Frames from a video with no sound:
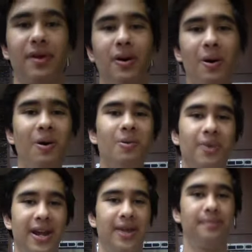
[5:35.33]

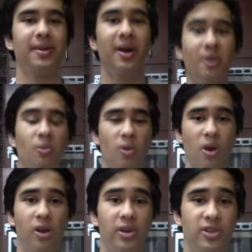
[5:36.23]
Alright, now
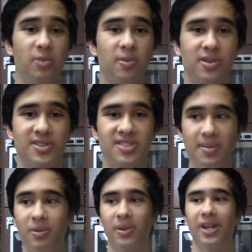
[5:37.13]
while our adobo is
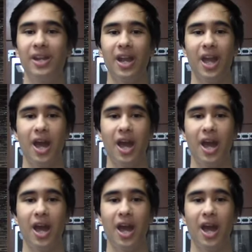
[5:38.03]
simmering,